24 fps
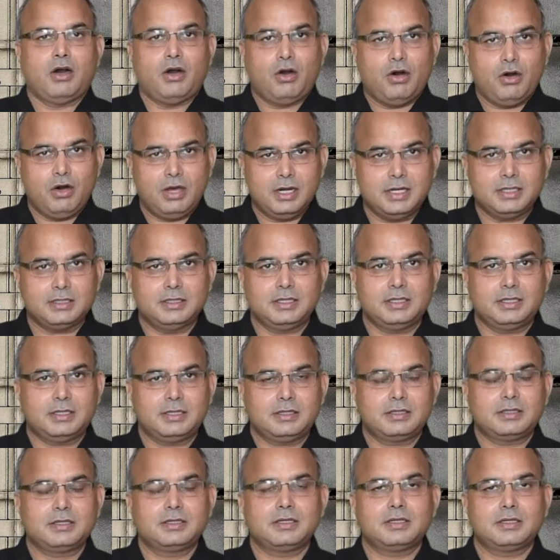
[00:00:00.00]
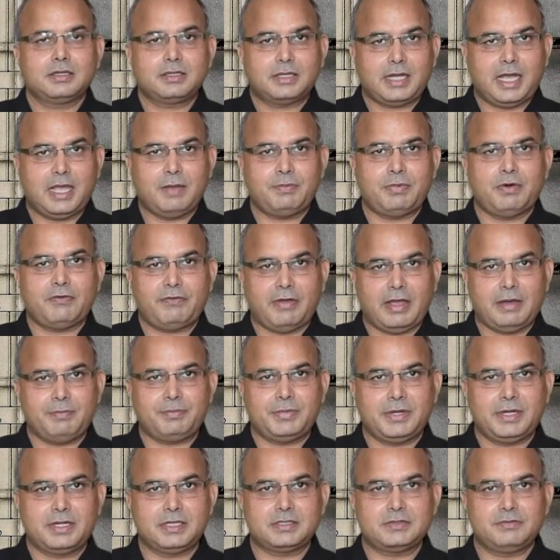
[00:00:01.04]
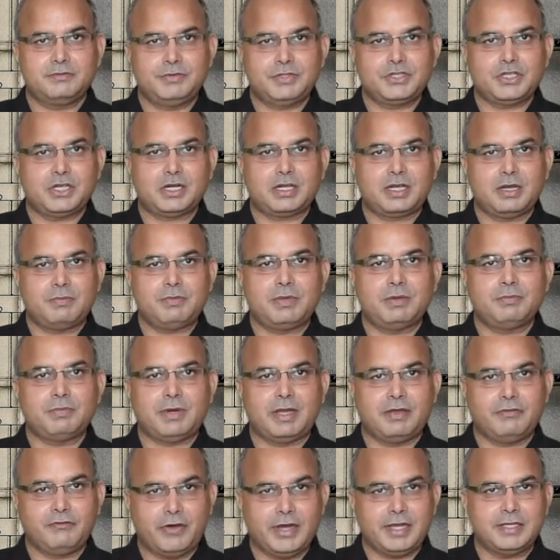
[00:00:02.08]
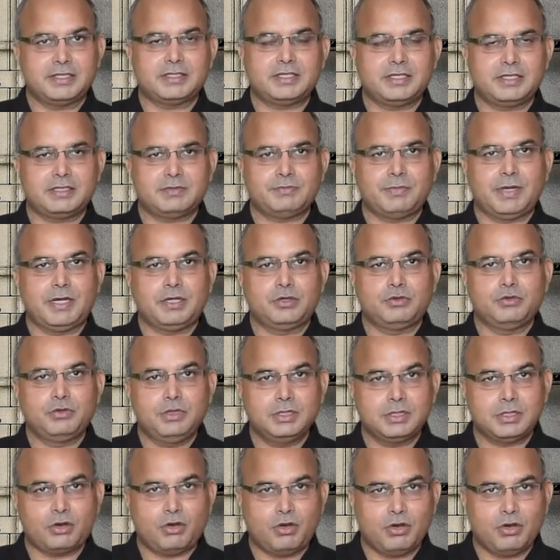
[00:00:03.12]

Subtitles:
All other type of happiness which are coming by vices, by doing the